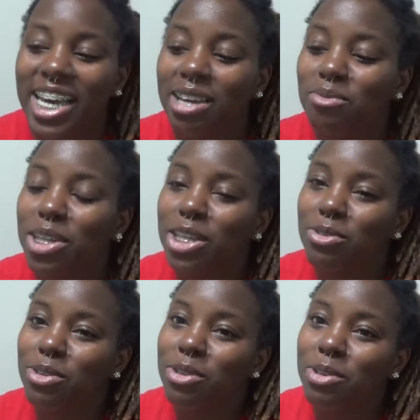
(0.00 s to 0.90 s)
and be in the
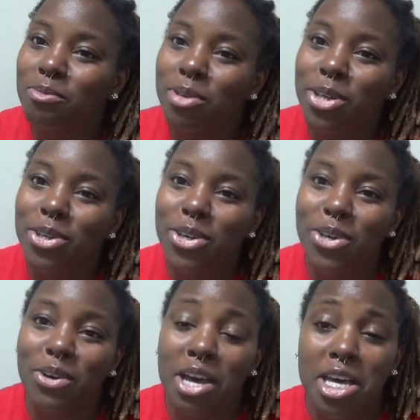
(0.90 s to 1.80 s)
room boo
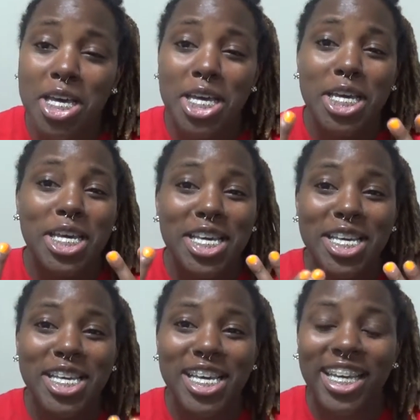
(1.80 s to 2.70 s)

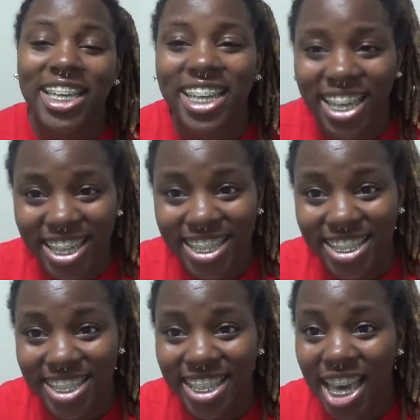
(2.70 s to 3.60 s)
hoo. Yeah,
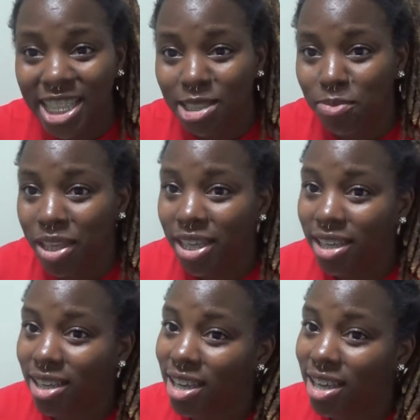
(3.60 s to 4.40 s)
that's, that's me.